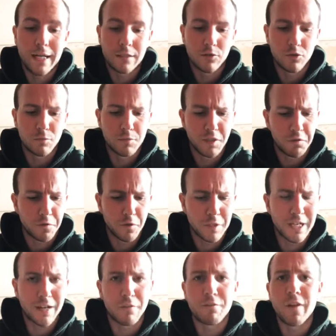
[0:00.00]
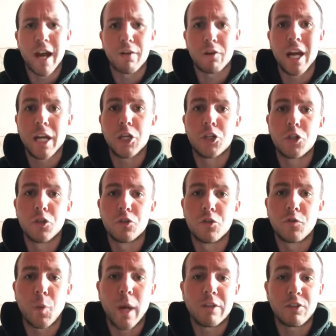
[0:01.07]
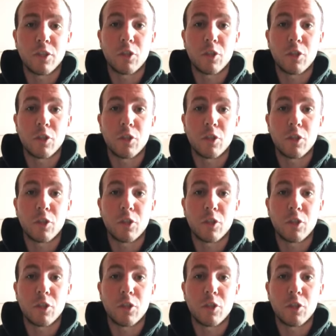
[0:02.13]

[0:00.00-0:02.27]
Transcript: and some different kind of variations of ways